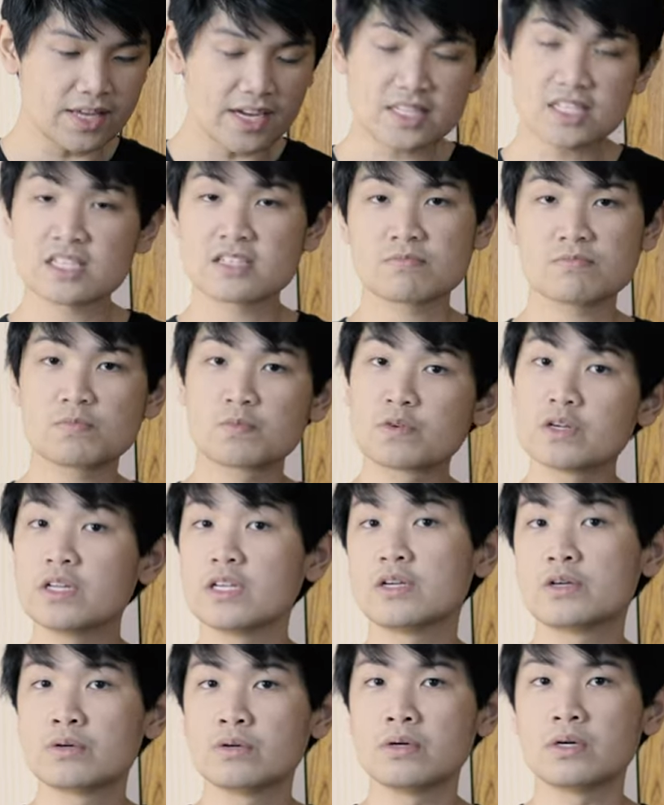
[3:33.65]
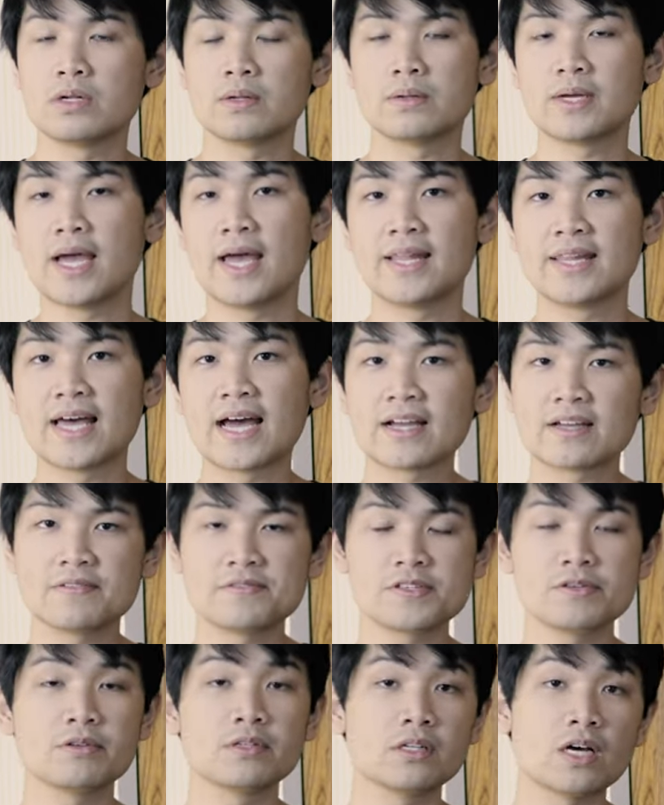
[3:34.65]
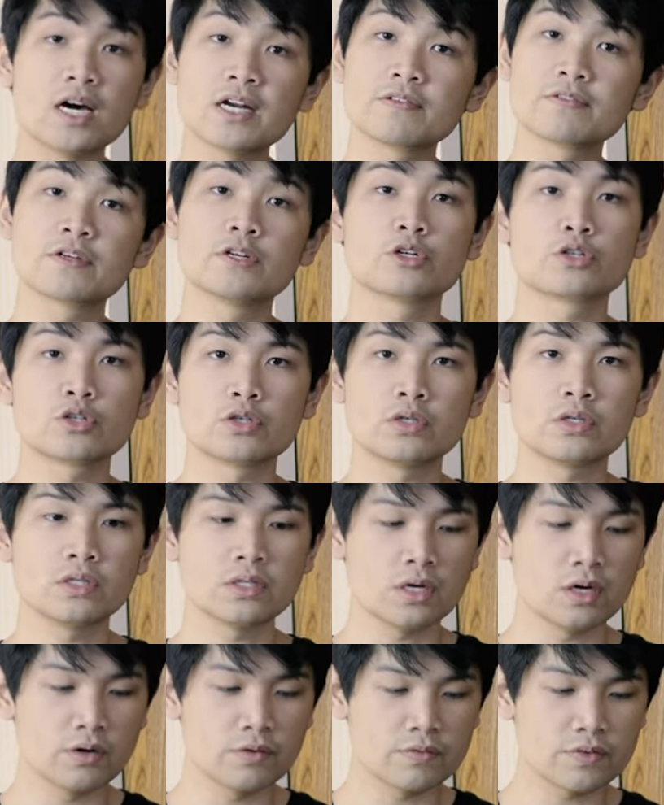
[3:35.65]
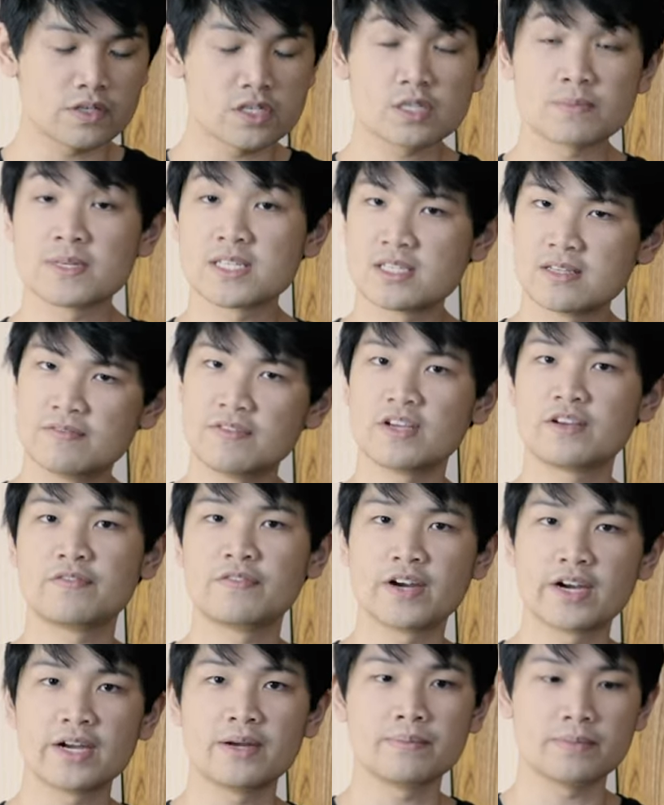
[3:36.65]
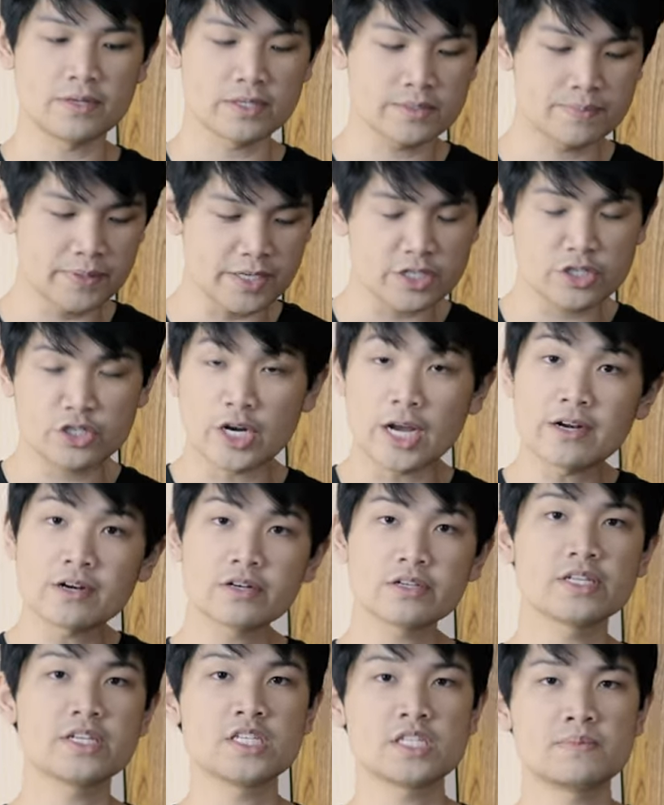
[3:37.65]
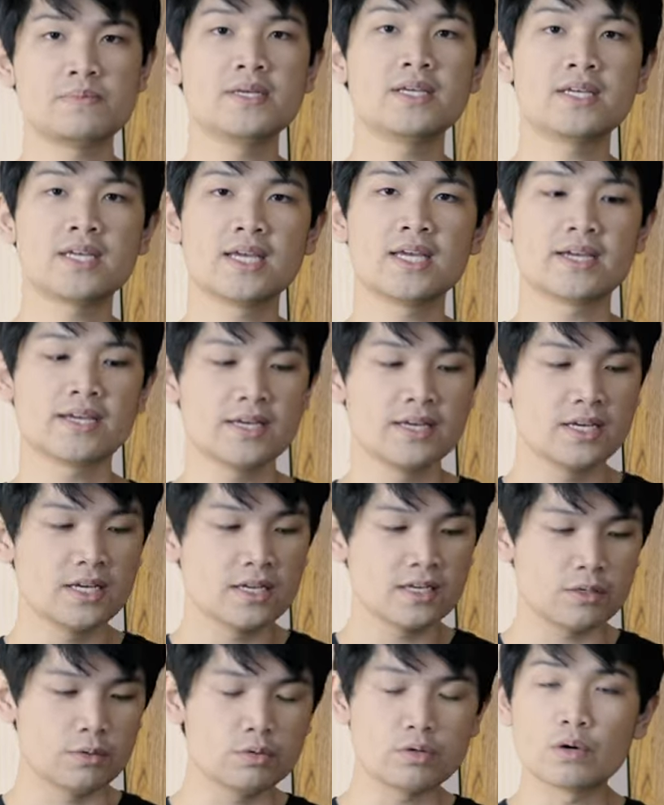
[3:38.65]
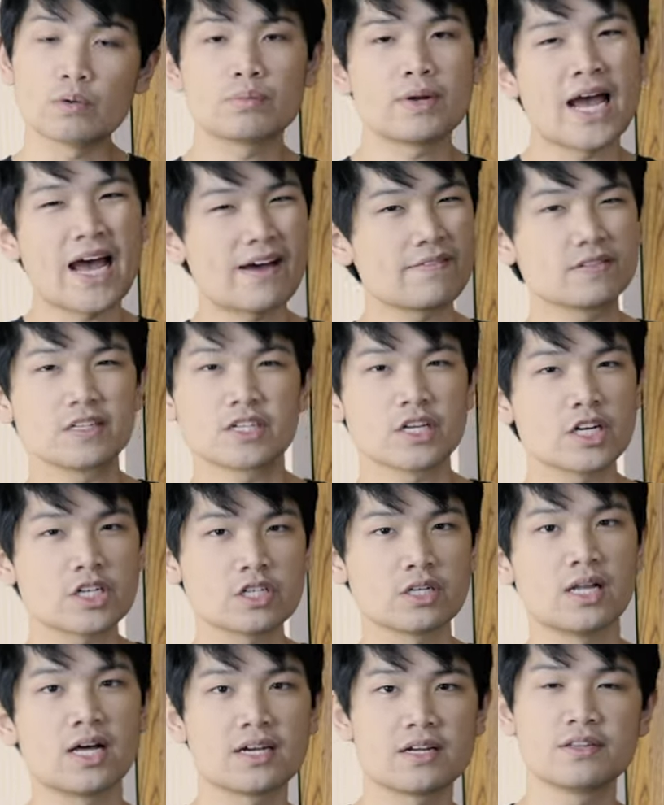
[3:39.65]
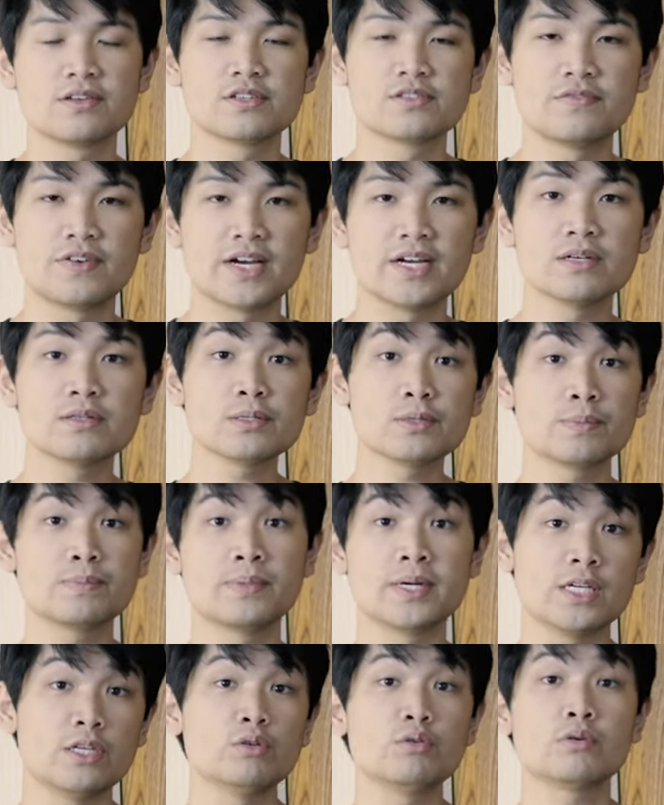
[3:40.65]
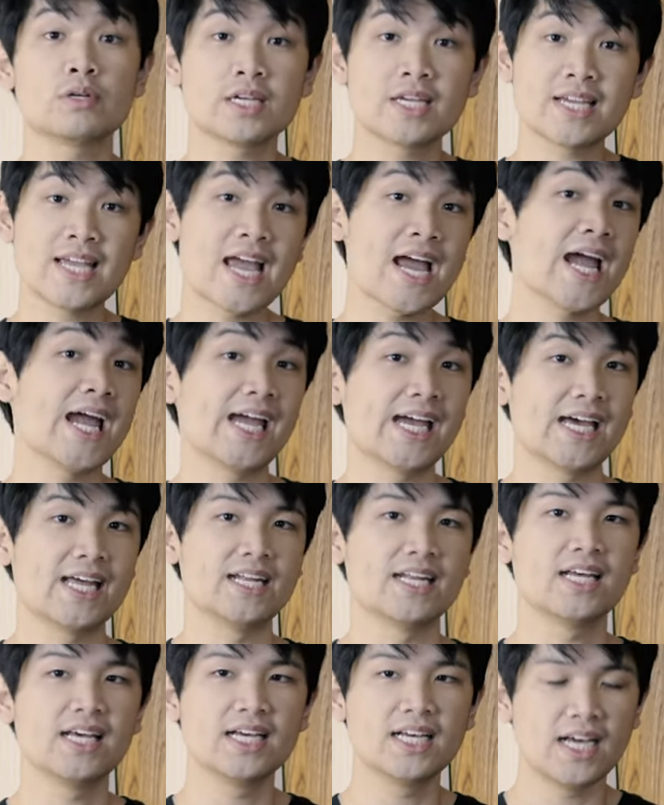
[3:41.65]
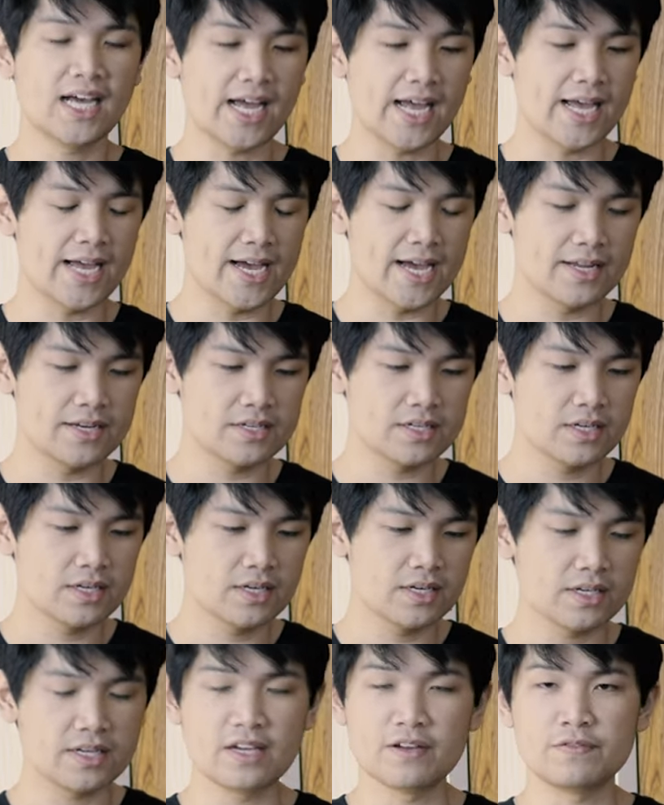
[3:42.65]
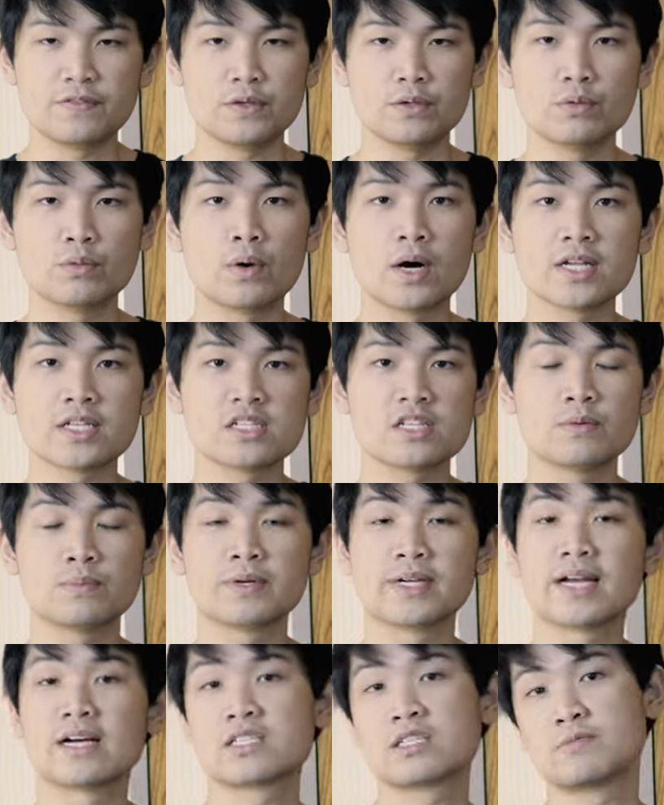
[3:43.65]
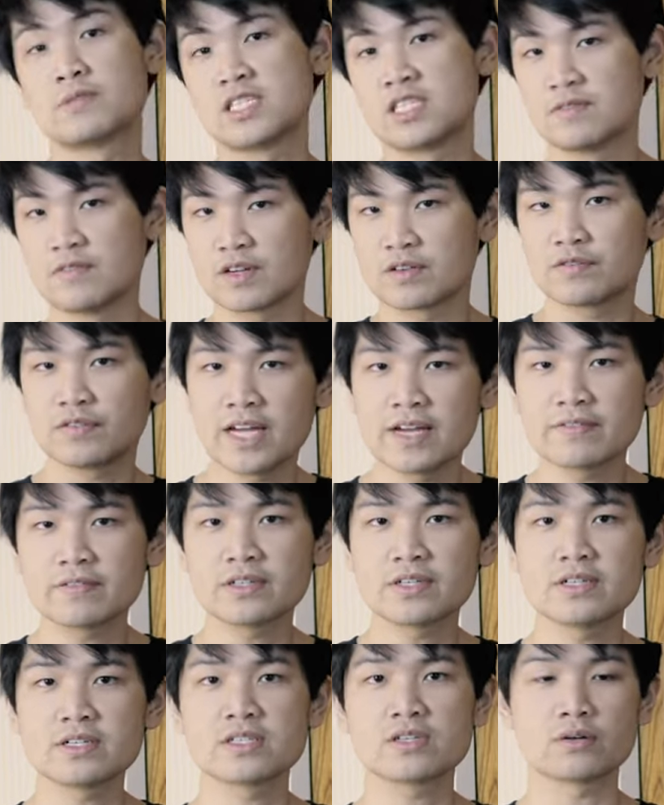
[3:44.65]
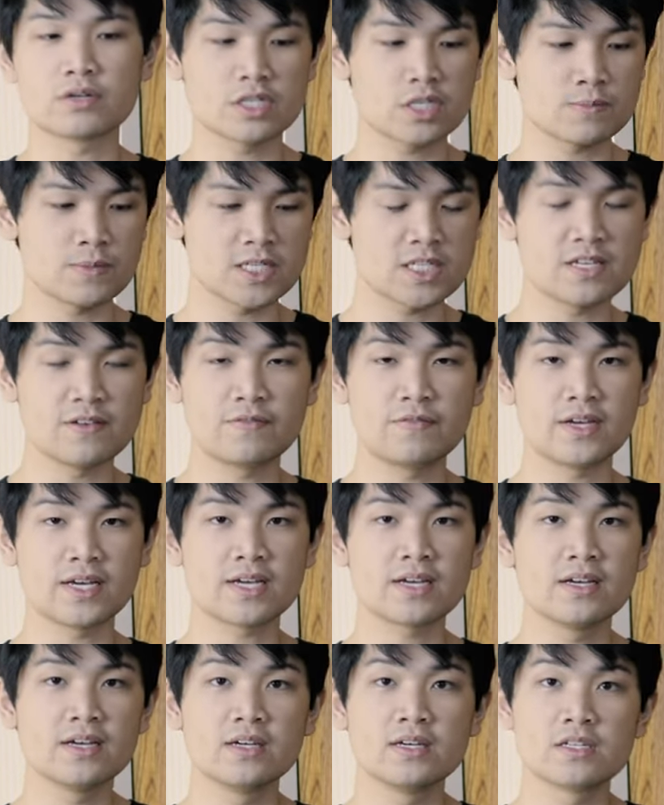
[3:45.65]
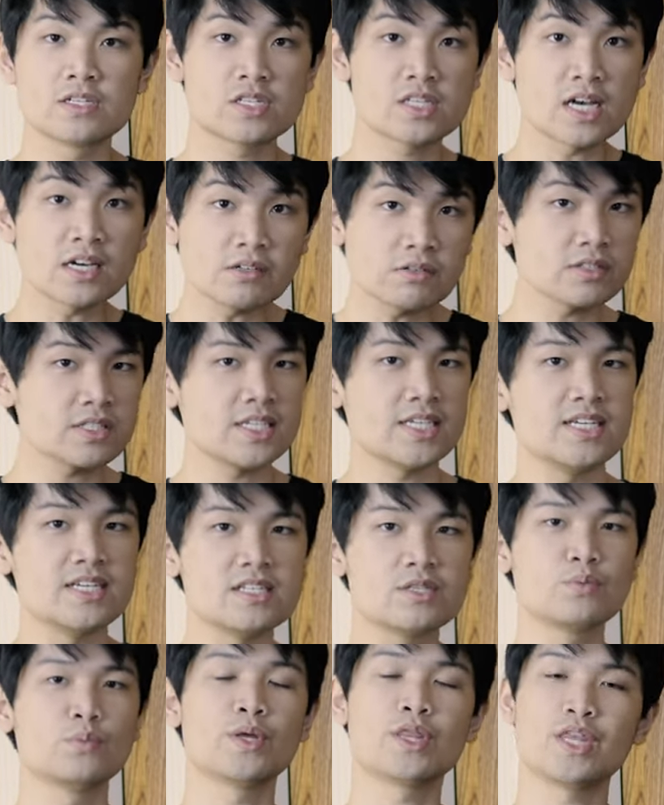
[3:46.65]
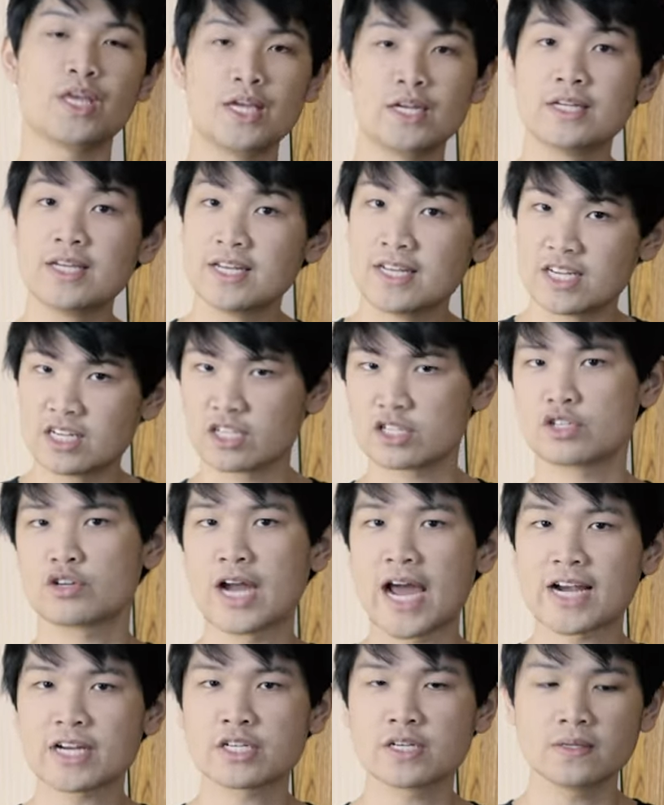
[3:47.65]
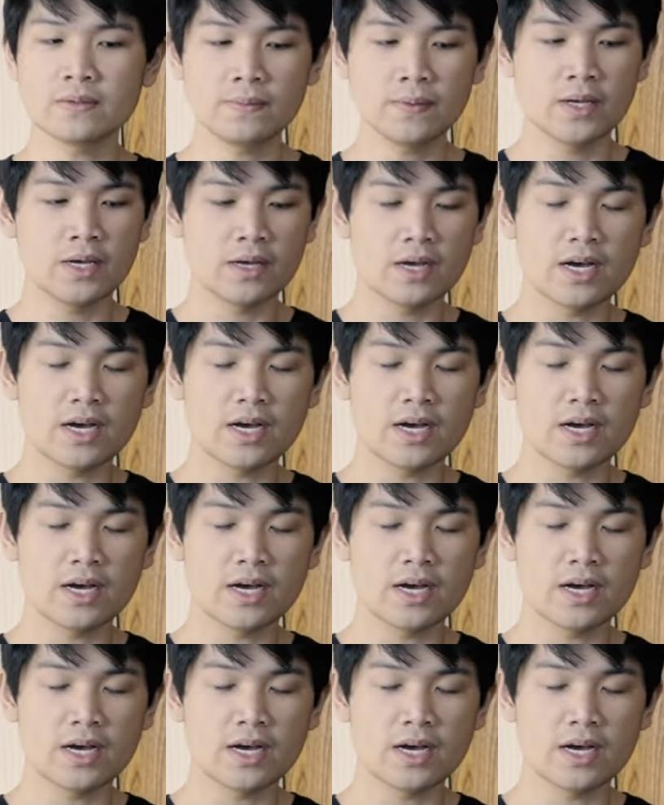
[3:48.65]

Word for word: That's really cool. And that gives you a lot of control over specific variables. But generally speaking, you don't have to touch a lot of those variables, but you can. And if you want to bring out specific flavors or specific subtleties within an extraction,